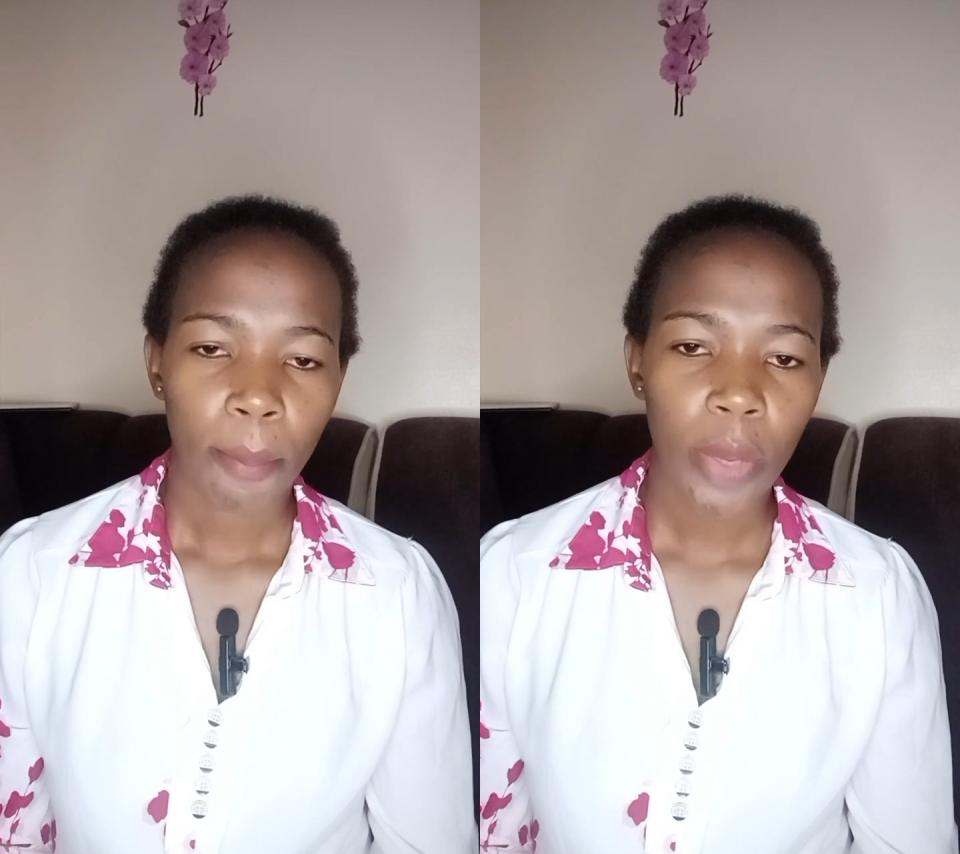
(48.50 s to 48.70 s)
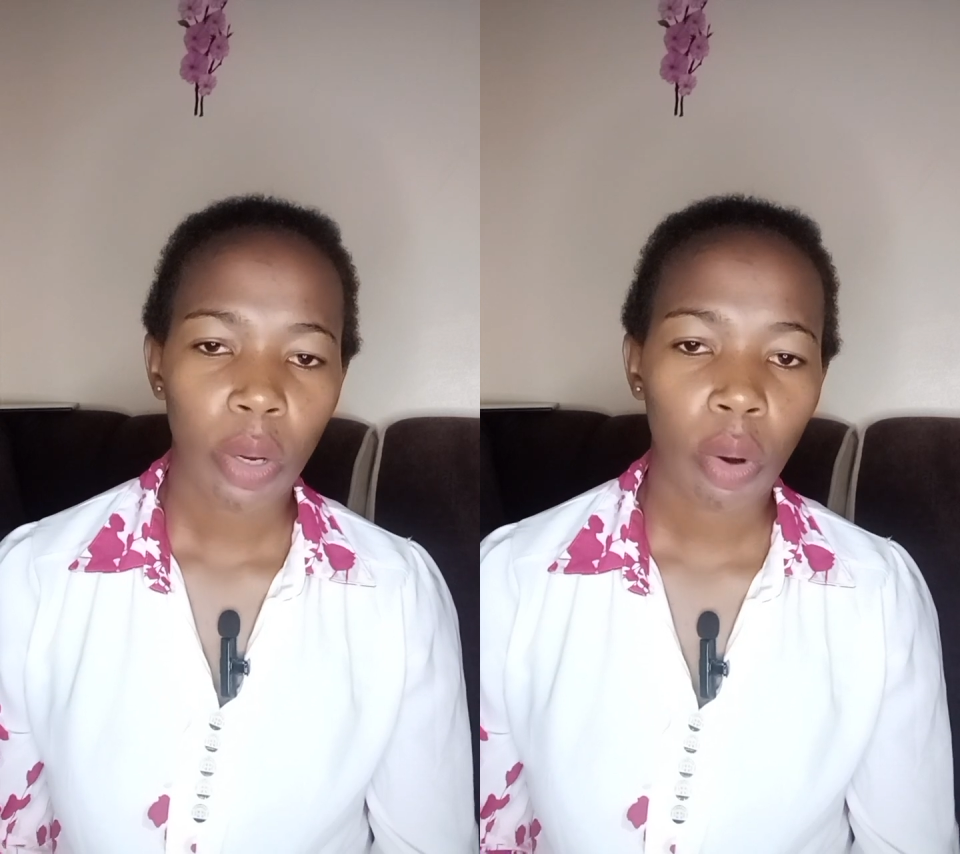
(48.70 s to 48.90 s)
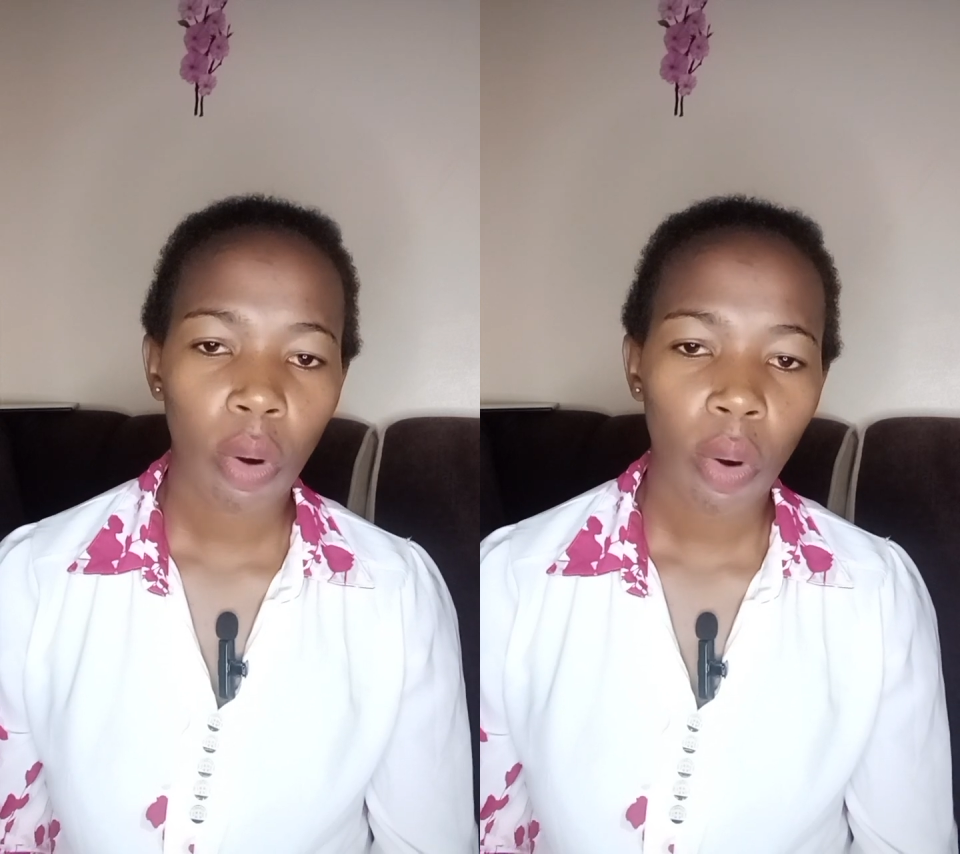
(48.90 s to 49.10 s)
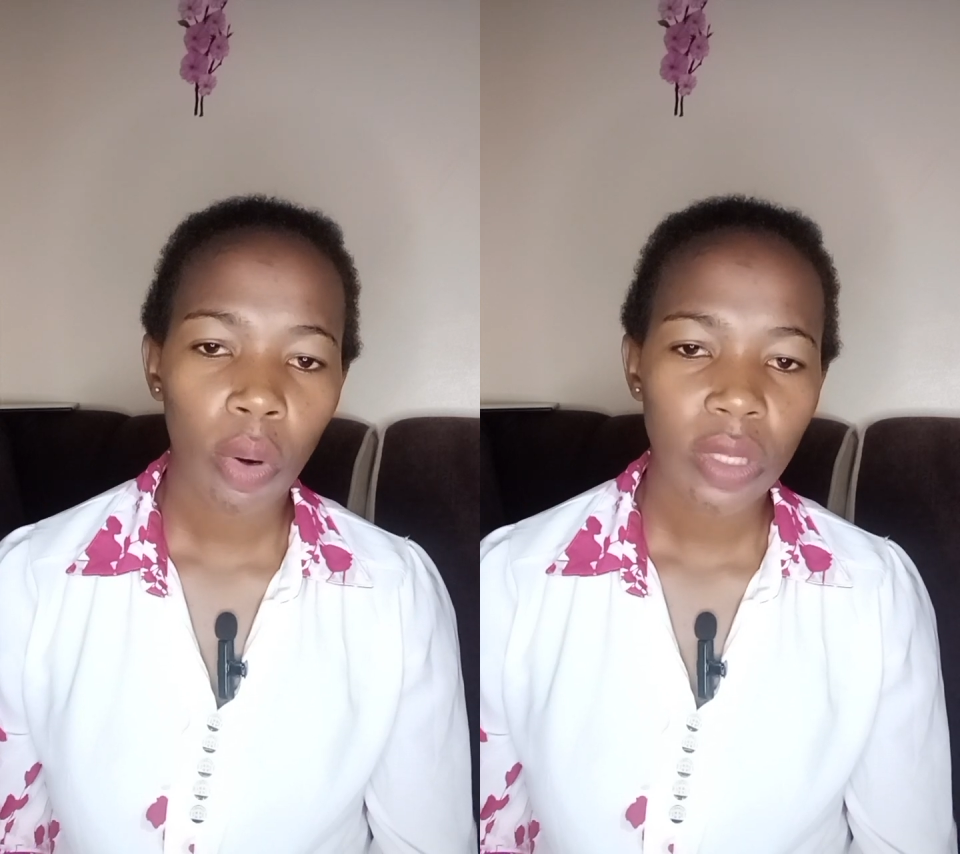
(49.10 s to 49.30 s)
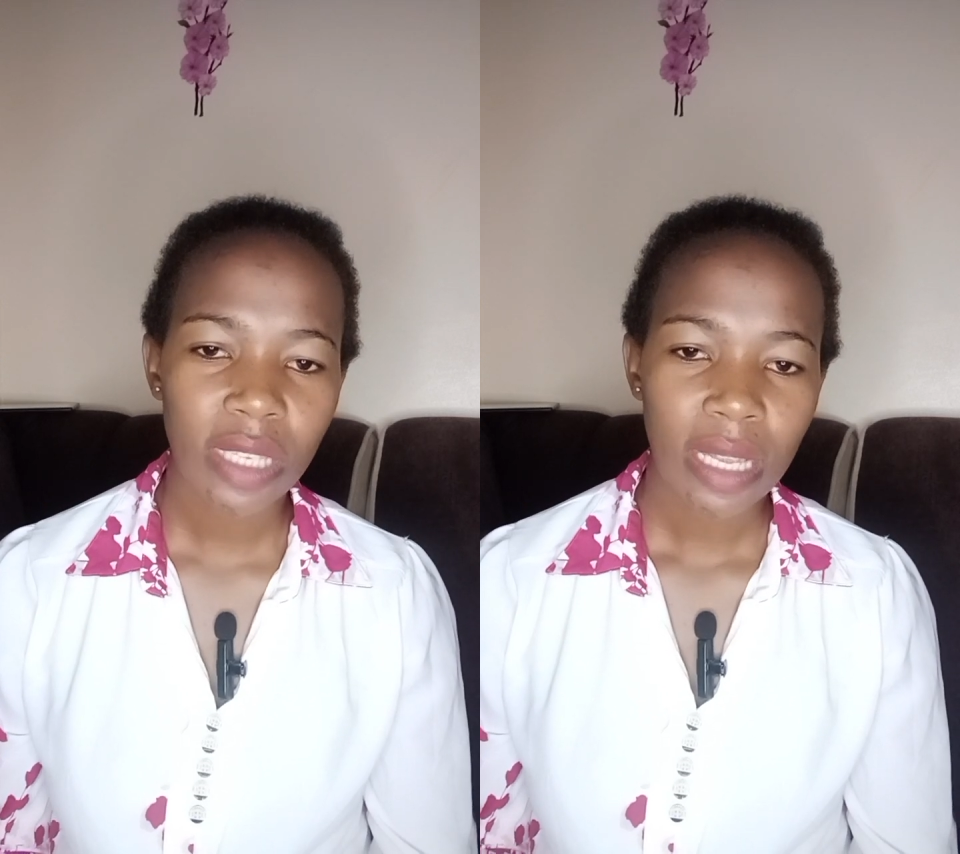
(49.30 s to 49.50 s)

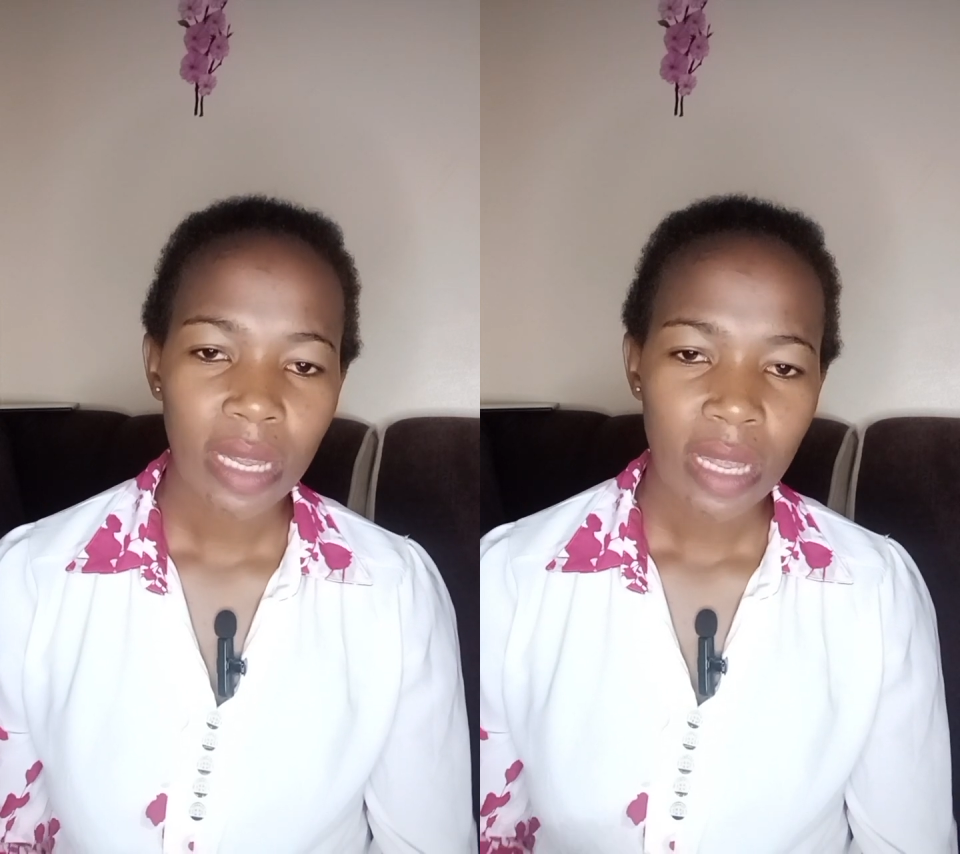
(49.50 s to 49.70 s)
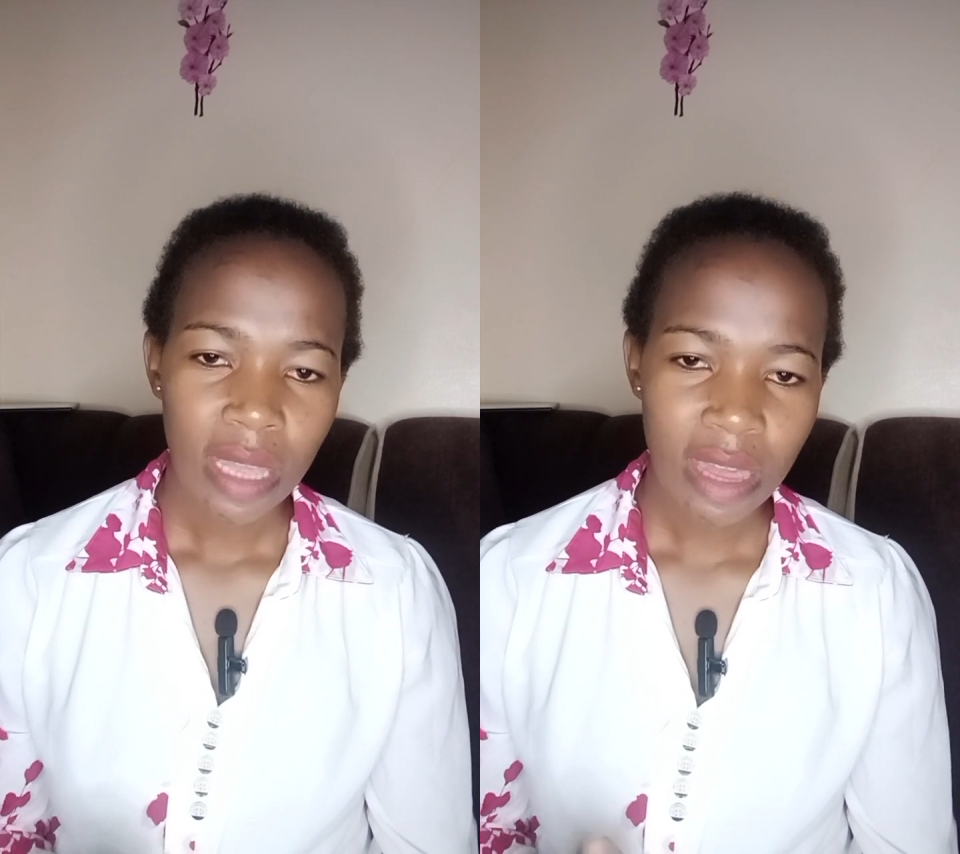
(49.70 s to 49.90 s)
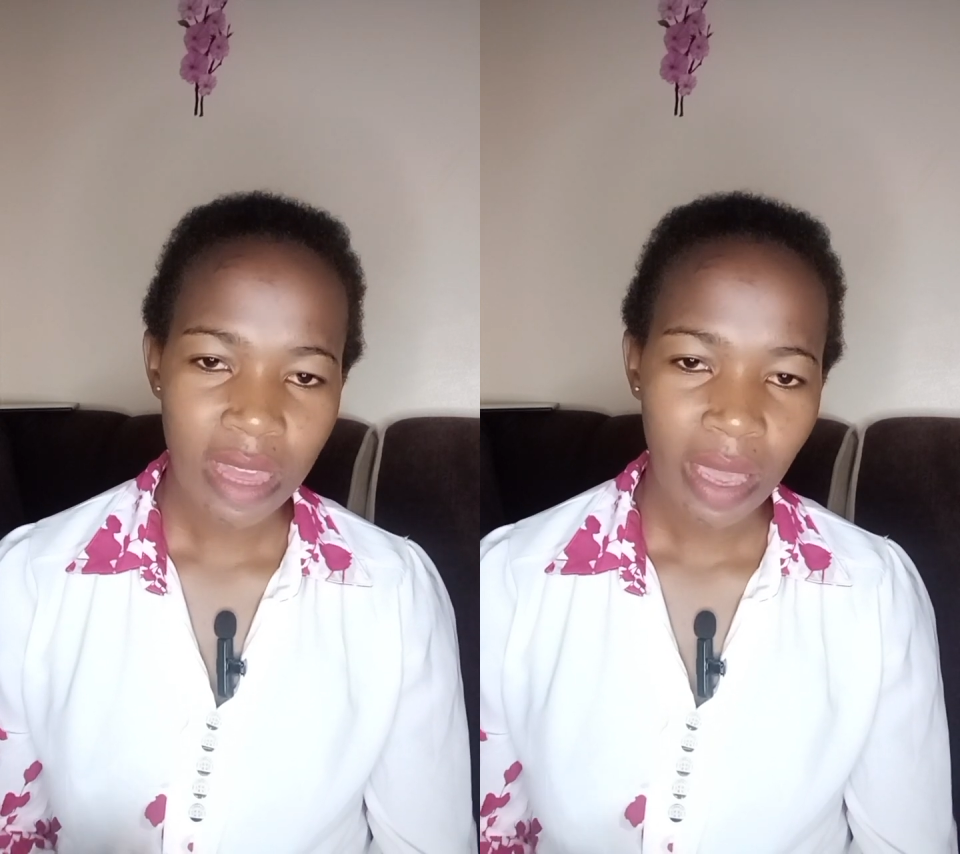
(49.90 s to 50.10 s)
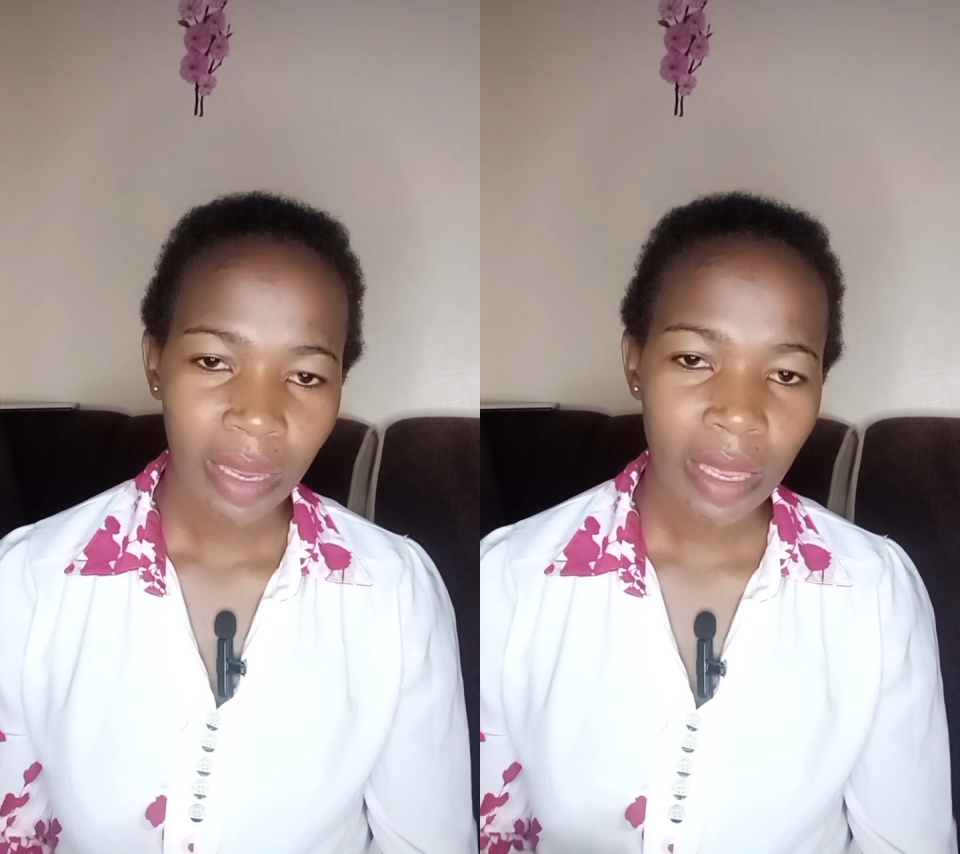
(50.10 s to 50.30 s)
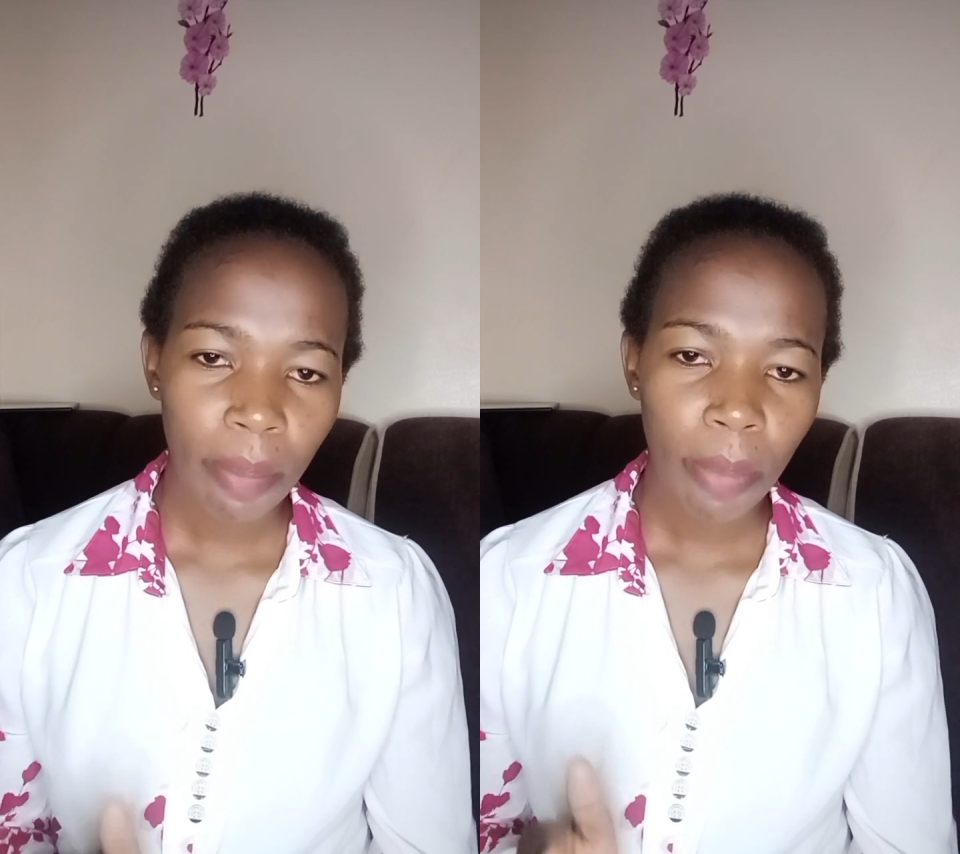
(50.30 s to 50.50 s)
because
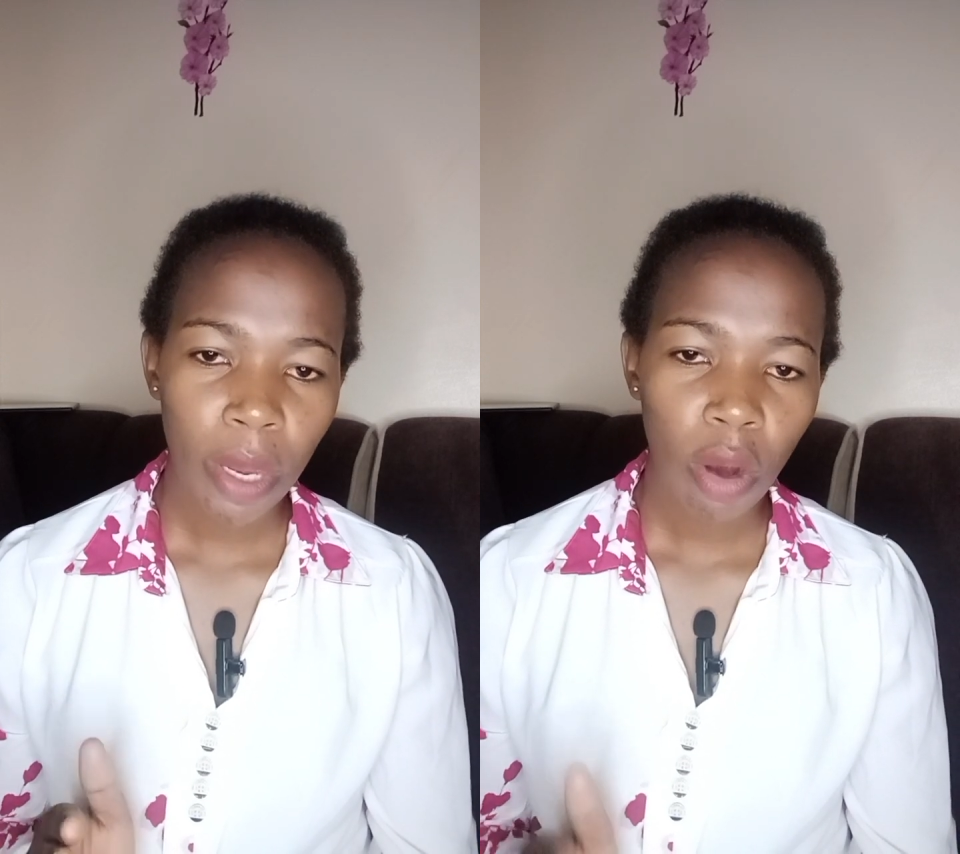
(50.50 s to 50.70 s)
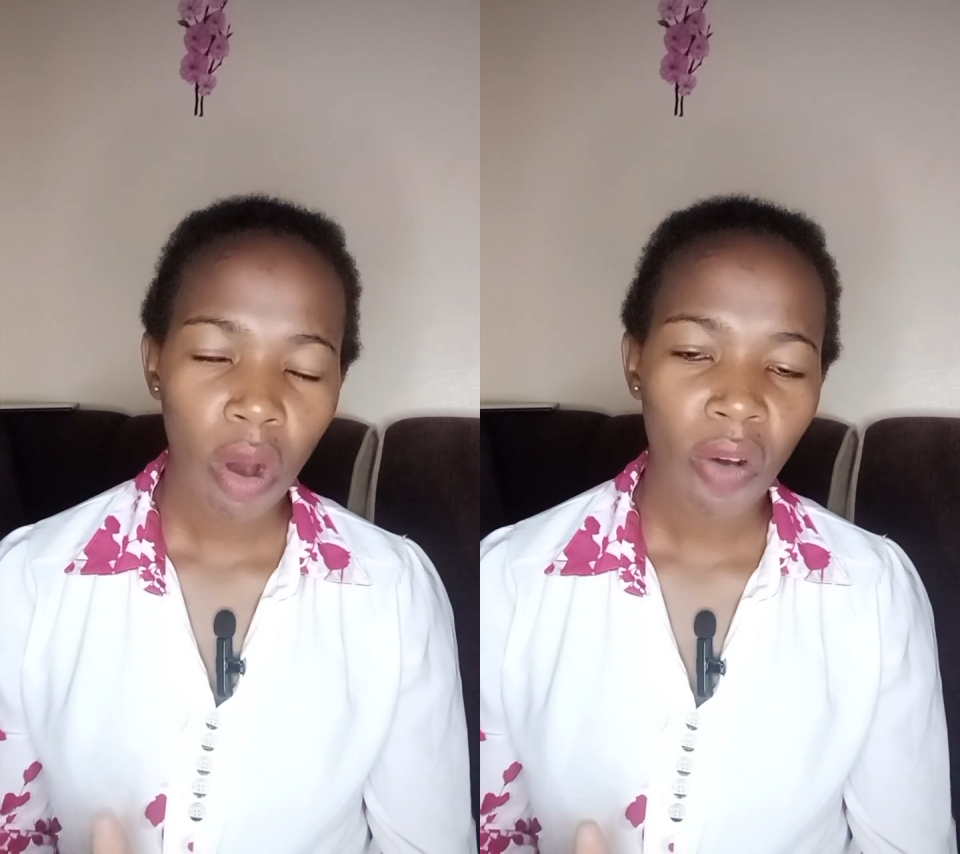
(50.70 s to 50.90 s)
the keeping